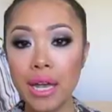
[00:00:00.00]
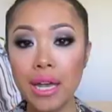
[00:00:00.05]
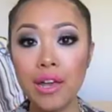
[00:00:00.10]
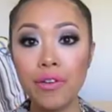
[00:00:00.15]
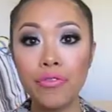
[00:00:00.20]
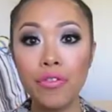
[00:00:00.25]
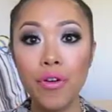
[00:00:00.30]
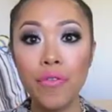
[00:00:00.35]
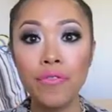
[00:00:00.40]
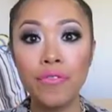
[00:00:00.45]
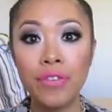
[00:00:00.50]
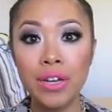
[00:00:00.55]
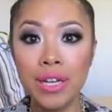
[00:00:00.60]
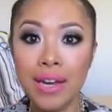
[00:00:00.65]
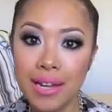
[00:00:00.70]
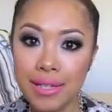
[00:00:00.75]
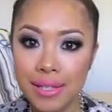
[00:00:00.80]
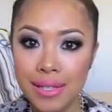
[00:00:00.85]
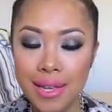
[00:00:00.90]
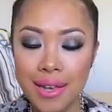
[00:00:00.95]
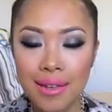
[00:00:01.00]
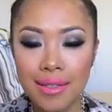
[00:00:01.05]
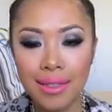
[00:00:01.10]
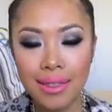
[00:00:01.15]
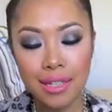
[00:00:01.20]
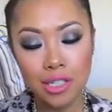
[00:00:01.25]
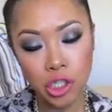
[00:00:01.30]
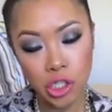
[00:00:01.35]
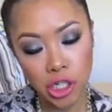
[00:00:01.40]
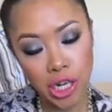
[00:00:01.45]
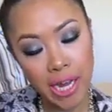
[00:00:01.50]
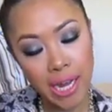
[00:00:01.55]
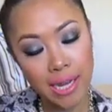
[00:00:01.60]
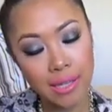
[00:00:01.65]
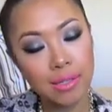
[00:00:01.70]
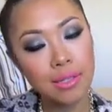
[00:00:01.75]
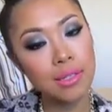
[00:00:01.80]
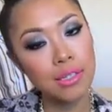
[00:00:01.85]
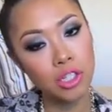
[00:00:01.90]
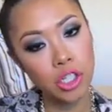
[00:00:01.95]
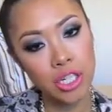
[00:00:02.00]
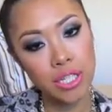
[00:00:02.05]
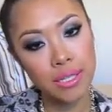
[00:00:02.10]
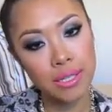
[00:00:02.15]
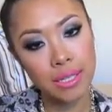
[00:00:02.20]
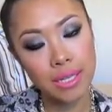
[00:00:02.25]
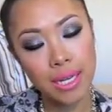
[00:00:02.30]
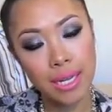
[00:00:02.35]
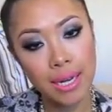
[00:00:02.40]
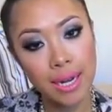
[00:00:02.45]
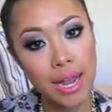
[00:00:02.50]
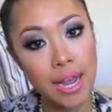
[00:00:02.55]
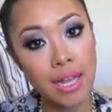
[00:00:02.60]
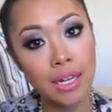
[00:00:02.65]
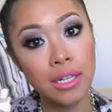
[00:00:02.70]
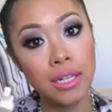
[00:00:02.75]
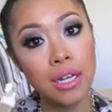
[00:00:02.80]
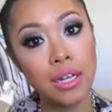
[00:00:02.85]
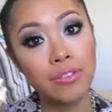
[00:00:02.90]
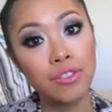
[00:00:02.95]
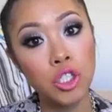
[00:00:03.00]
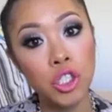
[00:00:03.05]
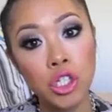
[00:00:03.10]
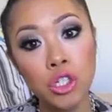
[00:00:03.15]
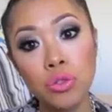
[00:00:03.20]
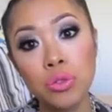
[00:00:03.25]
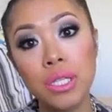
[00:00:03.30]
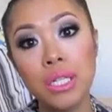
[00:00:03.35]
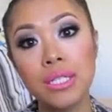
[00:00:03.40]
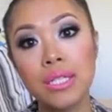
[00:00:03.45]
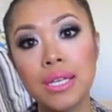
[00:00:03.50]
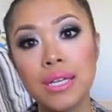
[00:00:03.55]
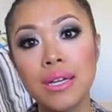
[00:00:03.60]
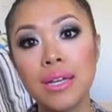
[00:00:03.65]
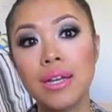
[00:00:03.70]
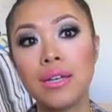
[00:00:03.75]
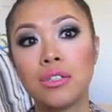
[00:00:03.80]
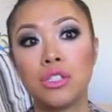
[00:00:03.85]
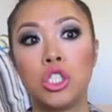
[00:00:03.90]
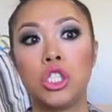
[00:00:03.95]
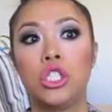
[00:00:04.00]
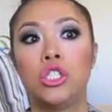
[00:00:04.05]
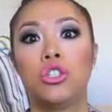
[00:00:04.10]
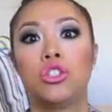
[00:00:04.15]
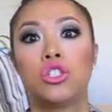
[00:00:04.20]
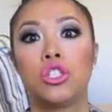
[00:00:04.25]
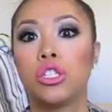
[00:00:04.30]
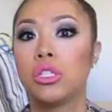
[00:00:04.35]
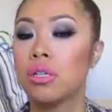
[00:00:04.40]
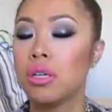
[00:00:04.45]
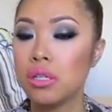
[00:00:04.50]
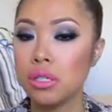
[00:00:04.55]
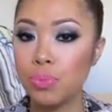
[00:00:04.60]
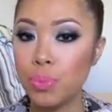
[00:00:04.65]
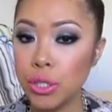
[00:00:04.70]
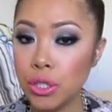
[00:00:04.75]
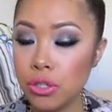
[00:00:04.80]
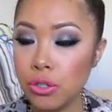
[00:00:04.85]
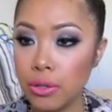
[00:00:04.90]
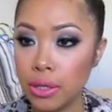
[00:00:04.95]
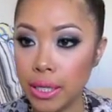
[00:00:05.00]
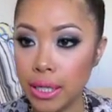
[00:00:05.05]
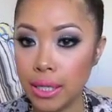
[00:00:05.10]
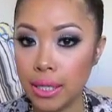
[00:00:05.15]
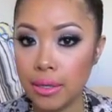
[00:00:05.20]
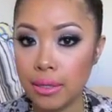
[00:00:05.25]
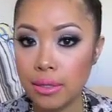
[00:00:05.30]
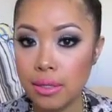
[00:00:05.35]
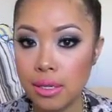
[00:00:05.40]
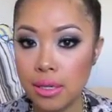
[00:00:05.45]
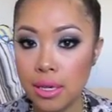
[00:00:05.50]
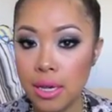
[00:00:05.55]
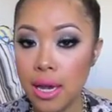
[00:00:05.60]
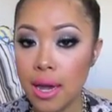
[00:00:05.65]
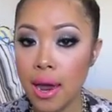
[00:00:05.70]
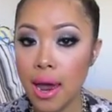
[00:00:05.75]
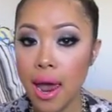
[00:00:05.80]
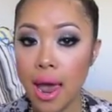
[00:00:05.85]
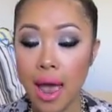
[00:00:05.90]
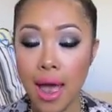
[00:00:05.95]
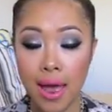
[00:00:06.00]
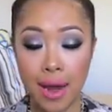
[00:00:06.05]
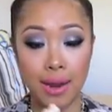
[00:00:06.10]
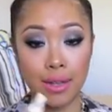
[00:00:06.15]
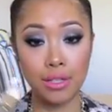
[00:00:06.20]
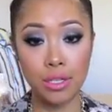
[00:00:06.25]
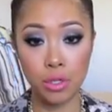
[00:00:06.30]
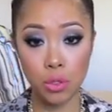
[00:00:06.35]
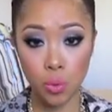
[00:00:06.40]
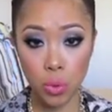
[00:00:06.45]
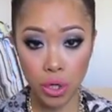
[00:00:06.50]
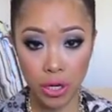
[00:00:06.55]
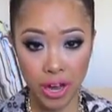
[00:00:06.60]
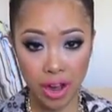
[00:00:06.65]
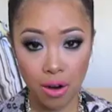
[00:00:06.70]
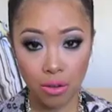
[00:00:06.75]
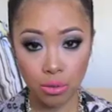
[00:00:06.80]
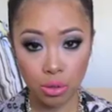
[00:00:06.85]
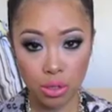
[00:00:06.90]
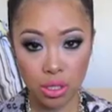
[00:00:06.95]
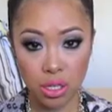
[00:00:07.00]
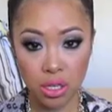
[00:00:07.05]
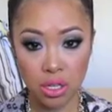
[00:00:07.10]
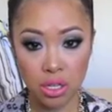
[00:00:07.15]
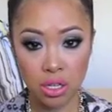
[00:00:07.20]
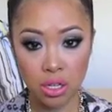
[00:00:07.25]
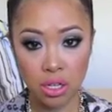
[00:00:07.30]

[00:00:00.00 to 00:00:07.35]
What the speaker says: If Vanessa Lachey suggested it, and if she uses it and she's just not sponsoring it and it doesn't work out,